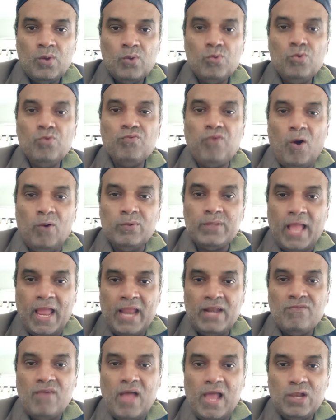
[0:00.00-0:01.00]
You found the
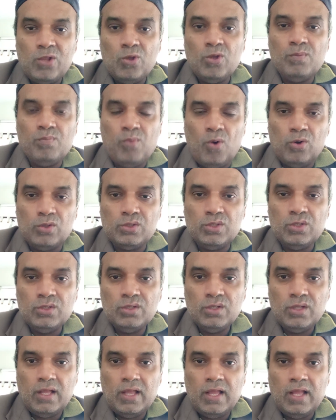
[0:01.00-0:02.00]
N value in both,
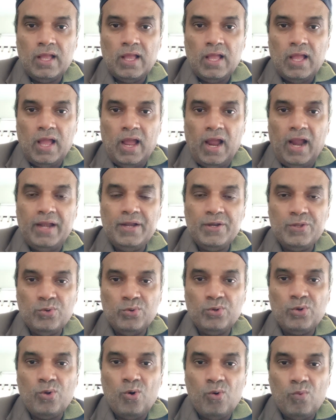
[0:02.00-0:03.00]
and
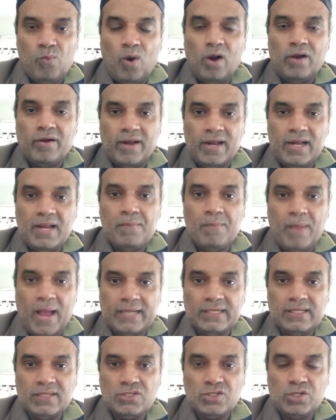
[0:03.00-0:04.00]
you know what really
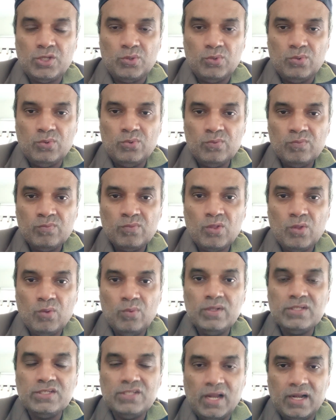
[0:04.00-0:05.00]
matters to you. You
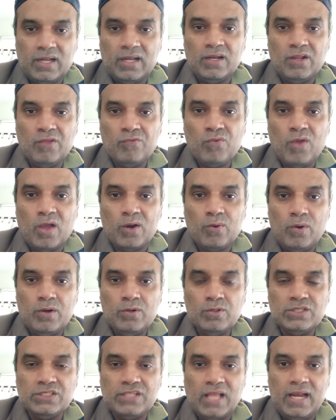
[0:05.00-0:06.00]
will settle. If you are going
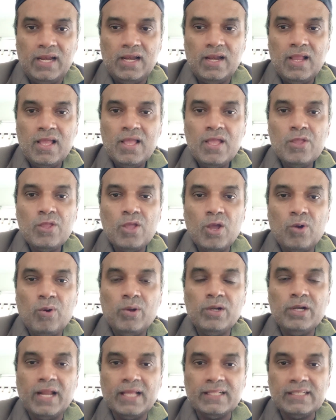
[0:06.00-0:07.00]
to sell, you're
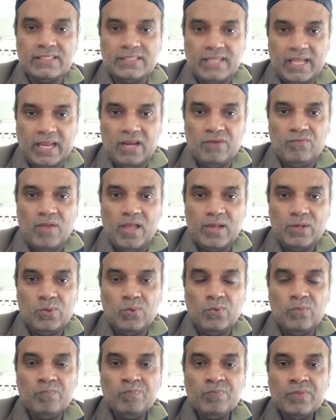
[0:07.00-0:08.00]
going to take the second
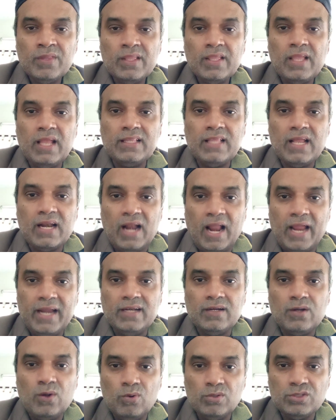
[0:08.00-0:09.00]
value, get the
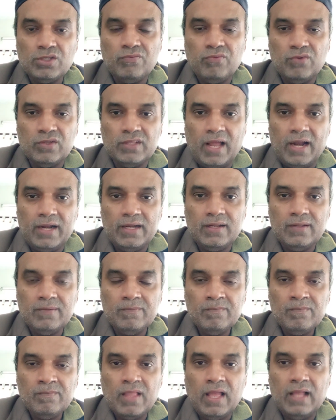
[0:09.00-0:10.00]
right closer for that,
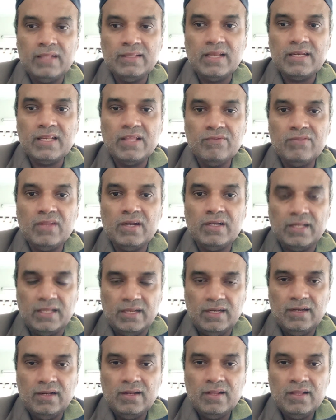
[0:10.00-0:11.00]
and then give the
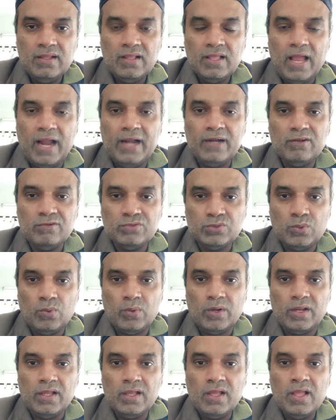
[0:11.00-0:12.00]
deal. End of
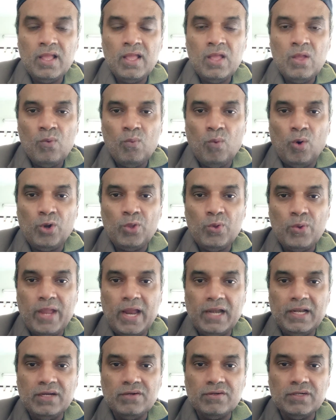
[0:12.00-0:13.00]
story. What do you
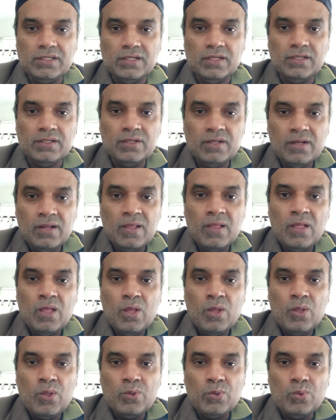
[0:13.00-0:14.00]
get in return?
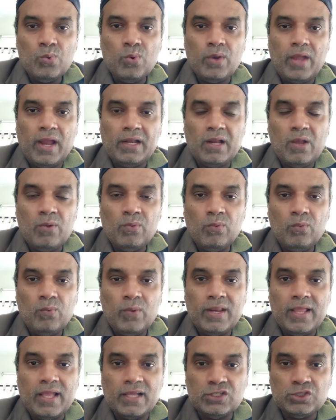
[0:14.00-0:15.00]
You get a
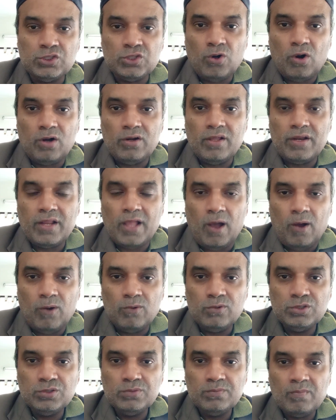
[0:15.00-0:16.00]
very extraordinary
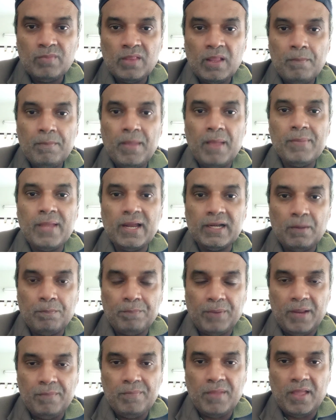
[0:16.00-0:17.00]
house, maybe at a
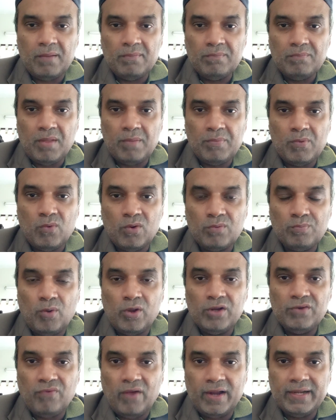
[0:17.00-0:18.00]
premium, maybe
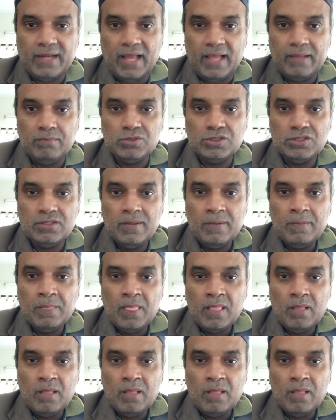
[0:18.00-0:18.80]
1.5 times.